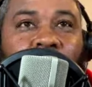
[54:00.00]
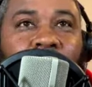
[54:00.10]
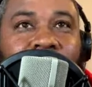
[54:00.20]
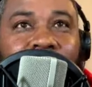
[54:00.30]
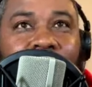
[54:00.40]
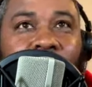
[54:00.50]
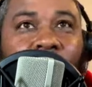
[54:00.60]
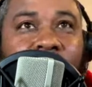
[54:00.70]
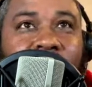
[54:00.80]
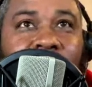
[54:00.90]
one thing I
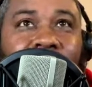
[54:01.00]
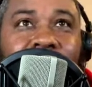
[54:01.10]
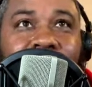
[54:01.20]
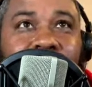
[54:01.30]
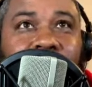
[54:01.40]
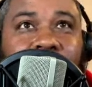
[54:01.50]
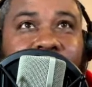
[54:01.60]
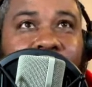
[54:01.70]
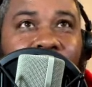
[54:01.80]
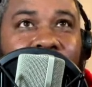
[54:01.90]
wanted to ask,
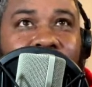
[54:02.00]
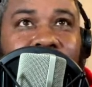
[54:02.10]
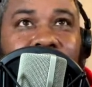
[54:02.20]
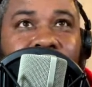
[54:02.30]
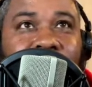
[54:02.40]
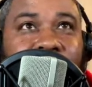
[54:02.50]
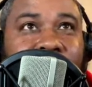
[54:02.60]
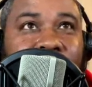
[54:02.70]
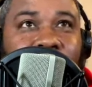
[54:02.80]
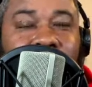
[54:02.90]
like some of the
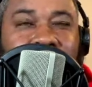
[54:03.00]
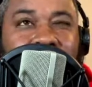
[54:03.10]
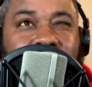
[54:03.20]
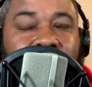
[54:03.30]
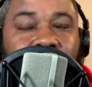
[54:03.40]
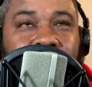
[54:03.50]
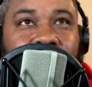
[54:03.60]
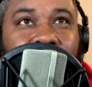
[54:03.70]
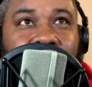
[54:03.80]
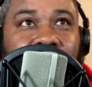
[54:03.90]
differences
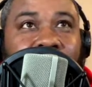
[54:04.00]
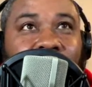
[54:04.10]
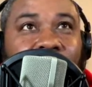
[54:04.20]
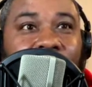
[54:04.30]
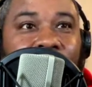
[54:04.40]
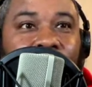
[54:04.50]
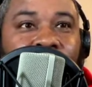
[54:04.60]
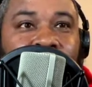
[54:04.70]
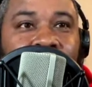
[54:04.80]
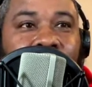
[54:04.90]
between then and now.
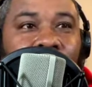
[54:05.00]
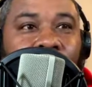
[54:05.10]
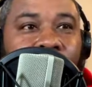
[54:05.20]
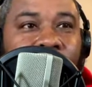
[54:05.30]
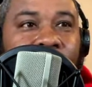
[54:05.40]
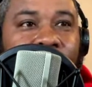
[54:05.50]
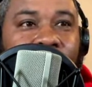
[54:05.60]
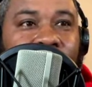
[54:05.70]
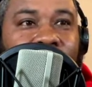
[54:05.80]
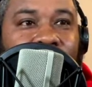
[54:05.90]
And I heard
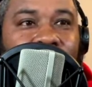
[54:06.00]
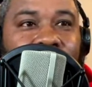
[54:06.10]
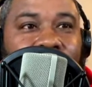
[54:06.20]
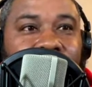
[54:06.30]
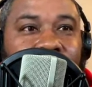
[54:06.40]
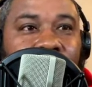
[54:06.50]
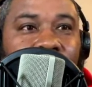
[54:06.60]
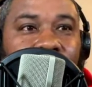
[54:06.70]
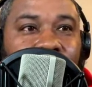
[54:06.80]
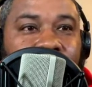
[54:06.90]
Eric ask
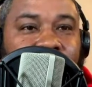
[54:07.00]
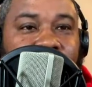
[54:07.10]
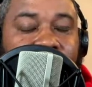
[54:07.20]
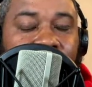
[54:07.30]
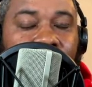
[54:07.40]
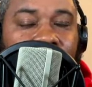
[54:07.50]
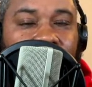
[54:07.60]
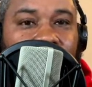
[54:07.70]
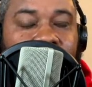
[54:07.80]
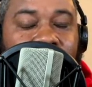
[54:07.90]

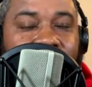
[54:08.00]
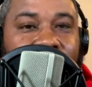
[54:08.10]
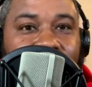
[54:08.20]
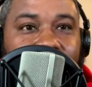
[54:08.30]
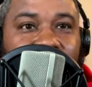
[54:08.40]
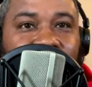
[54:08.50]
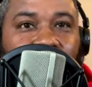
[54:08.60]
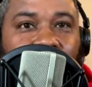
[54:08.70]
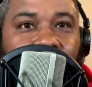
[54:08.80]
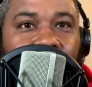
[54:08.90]
Pettidee
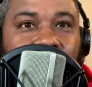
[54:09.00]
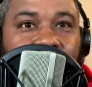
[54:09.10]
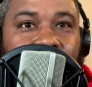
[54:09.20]
before,